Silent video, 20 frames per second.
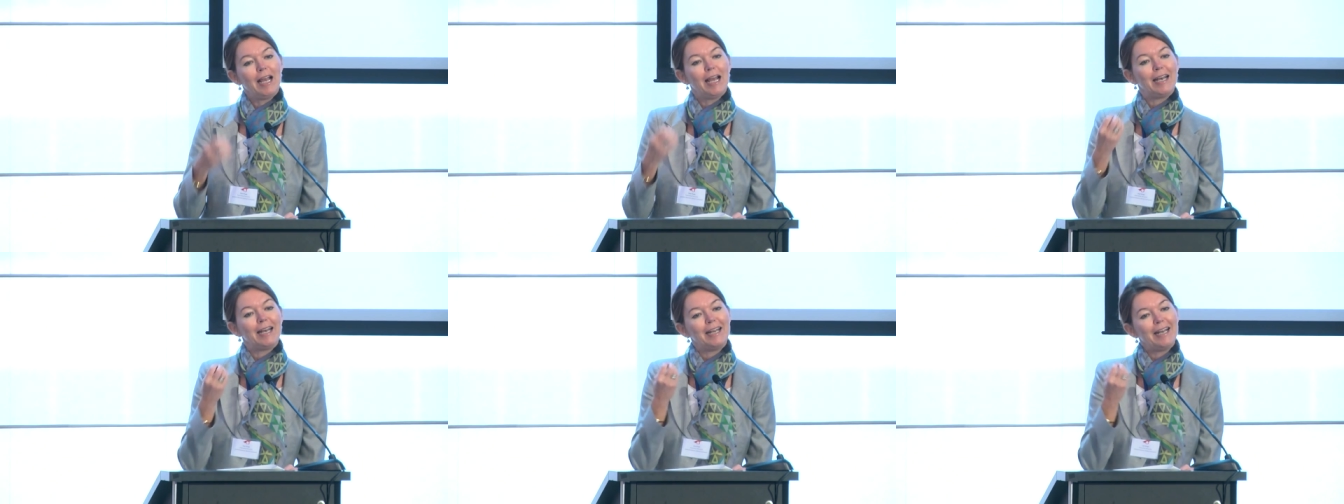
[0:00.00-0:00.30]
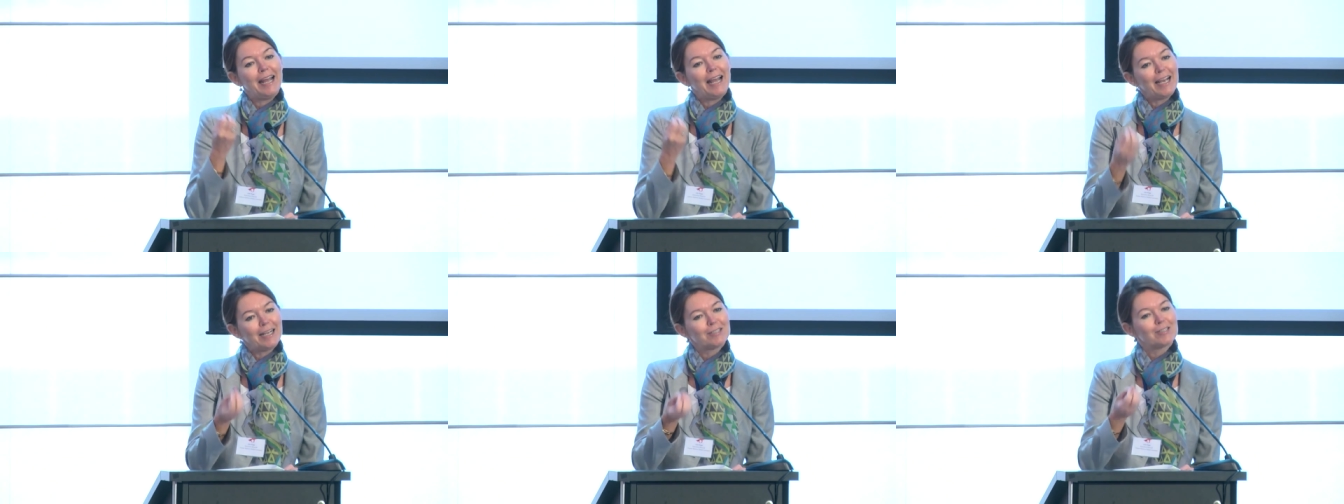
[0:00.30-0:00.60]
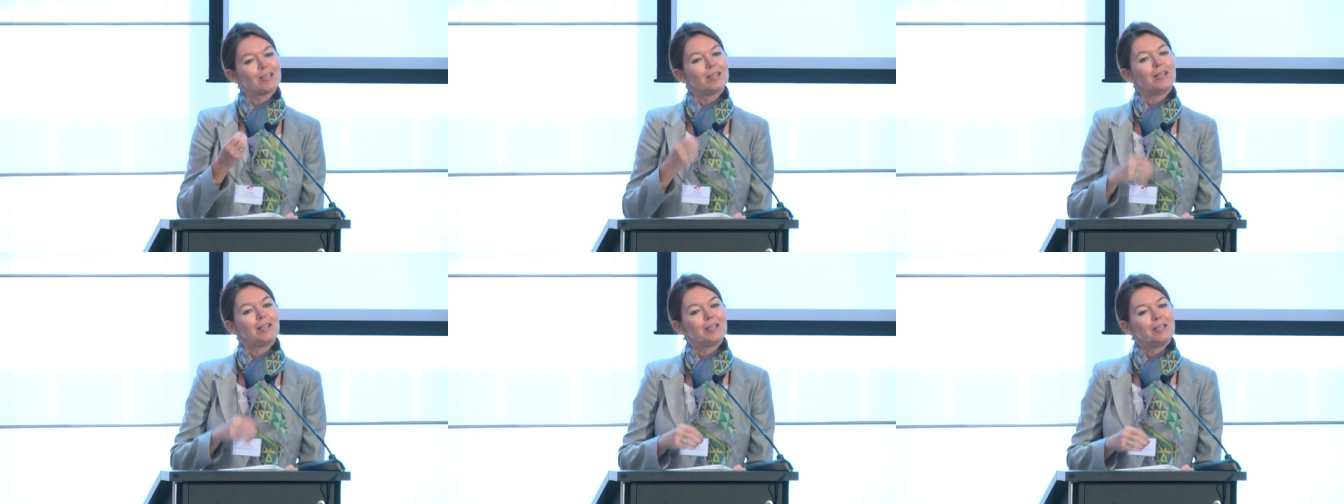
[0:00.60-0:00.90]
and an
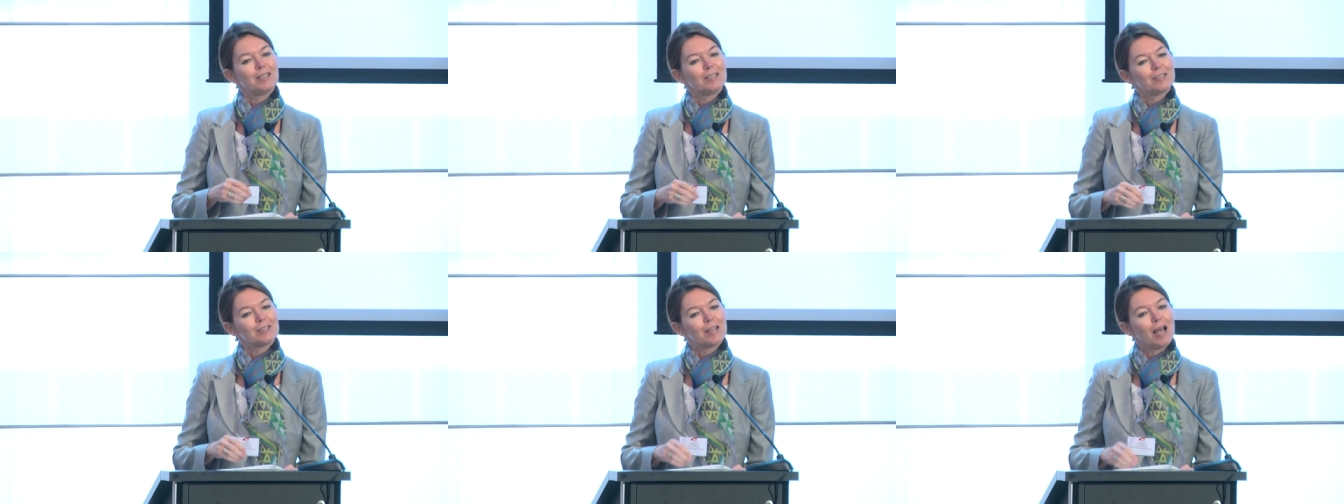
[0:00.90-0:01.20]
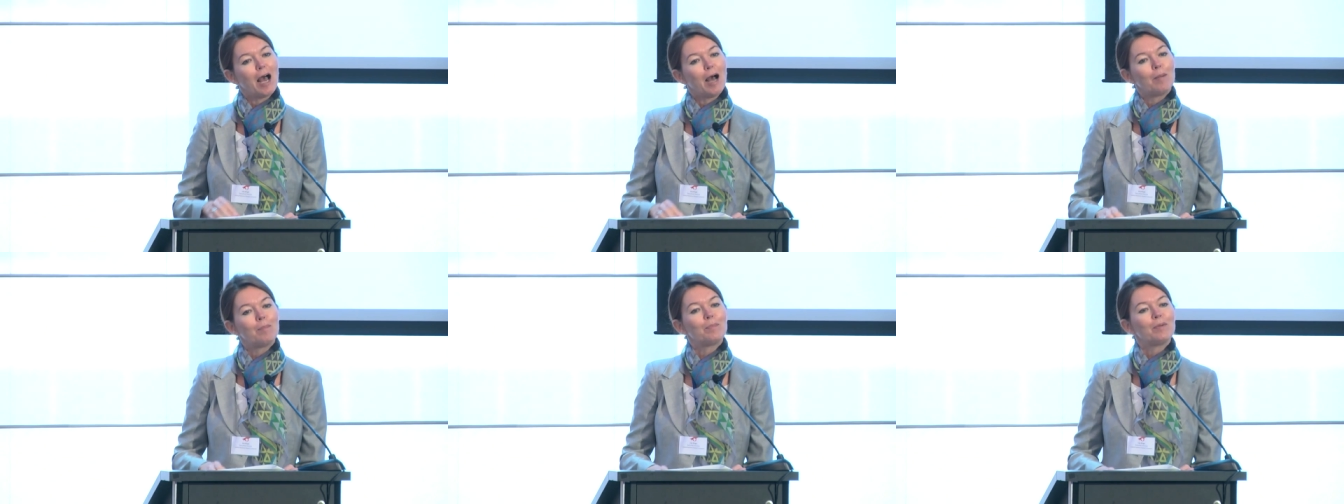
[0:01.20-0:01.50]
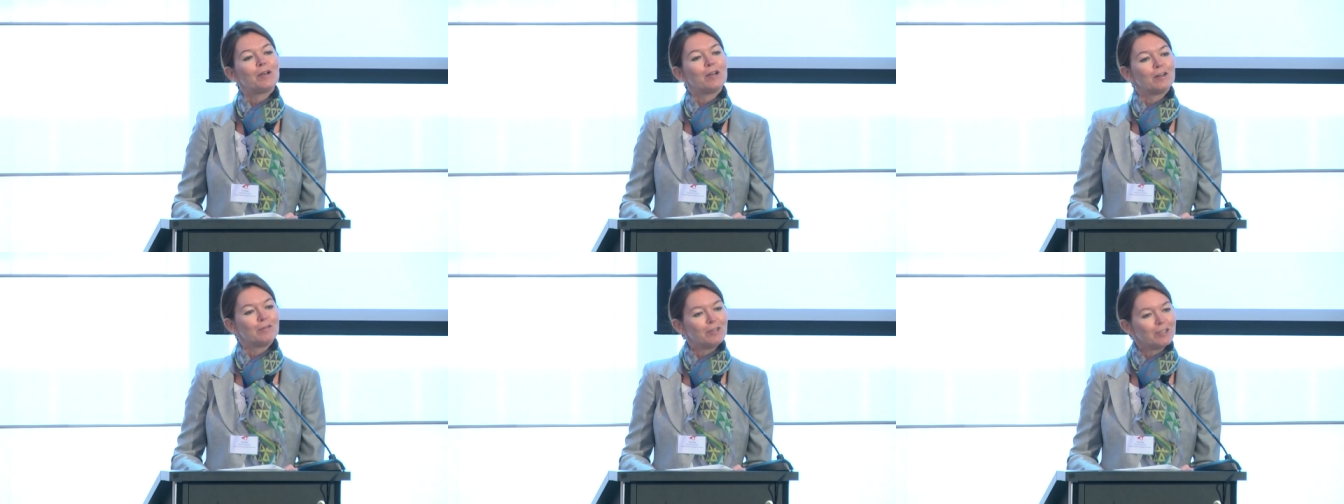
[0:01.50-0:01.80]
excellent
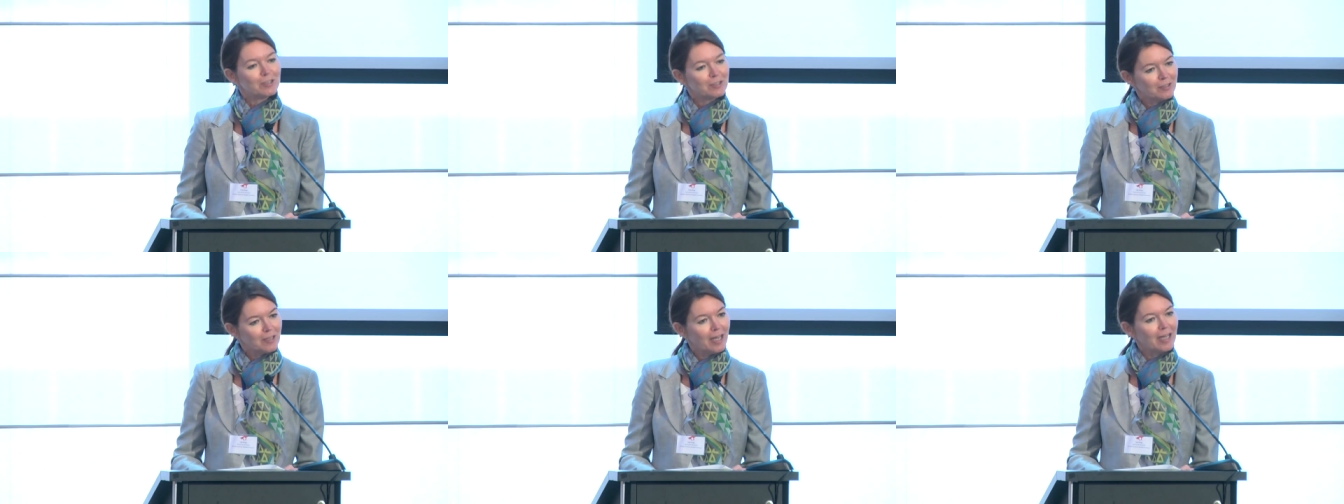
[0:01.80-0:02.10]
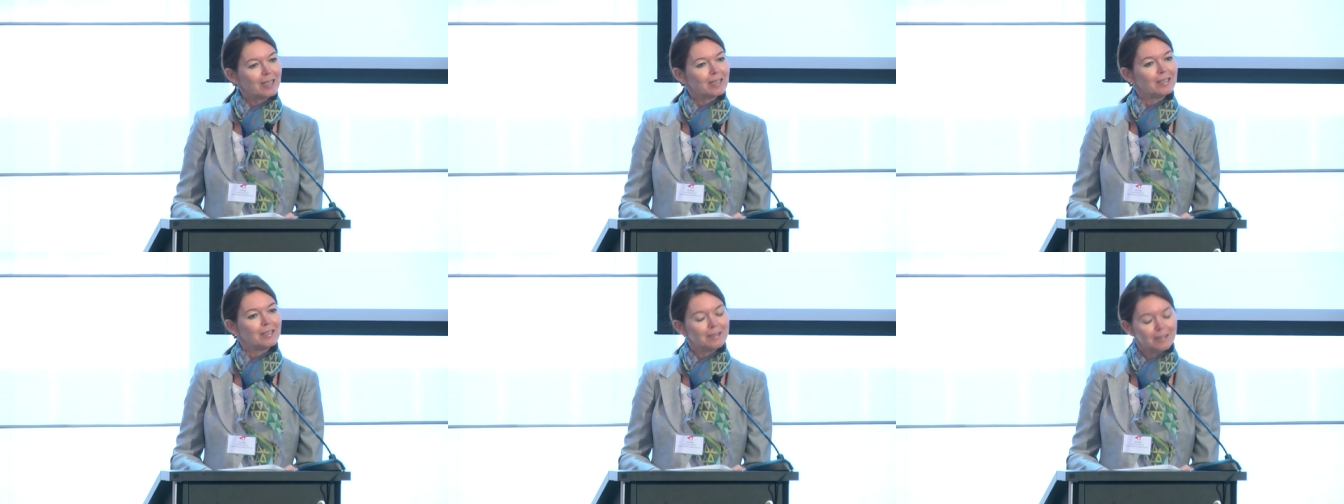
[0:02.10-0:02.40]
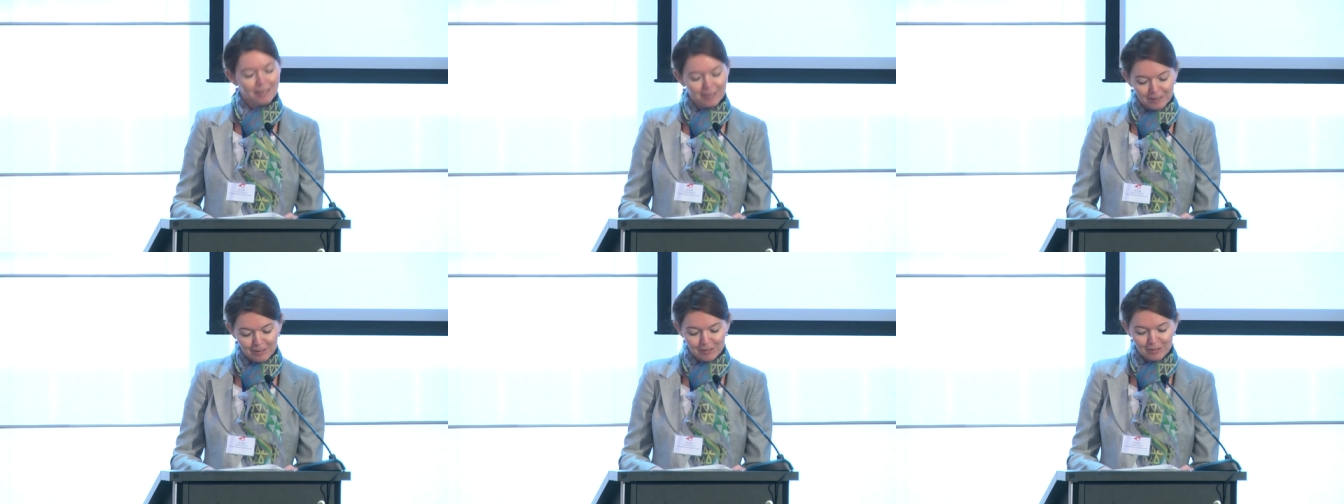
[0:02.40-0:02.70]
example of exactly
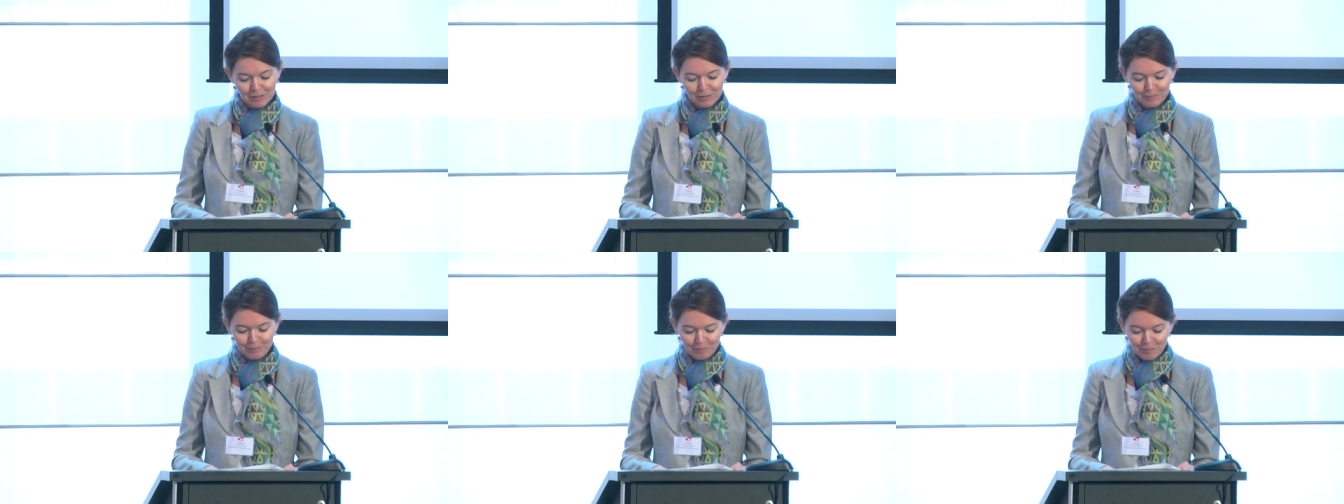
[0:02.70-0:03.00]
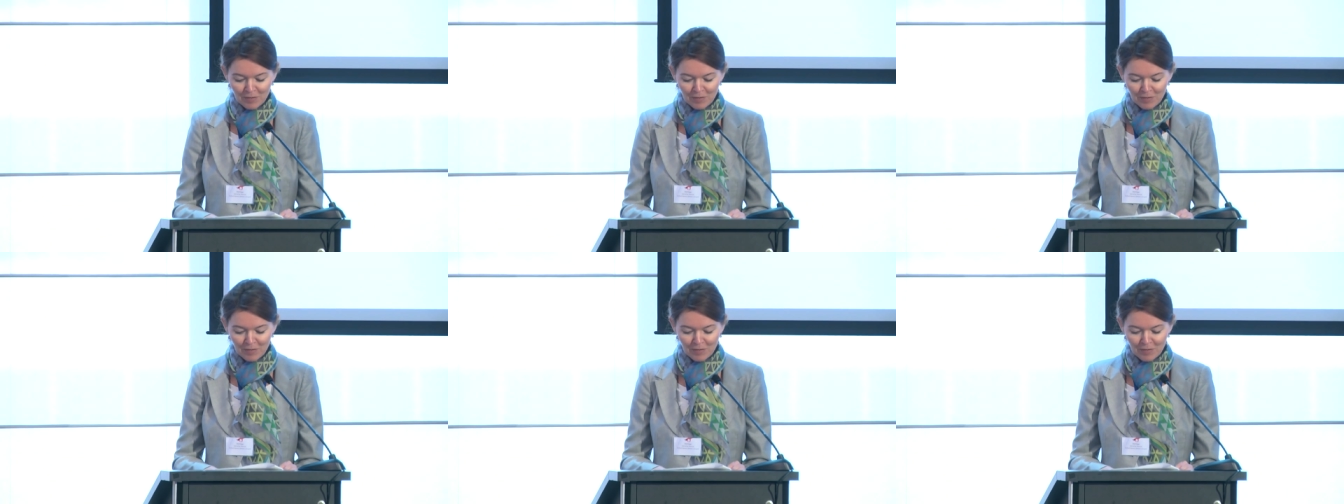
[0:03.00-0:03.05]
this.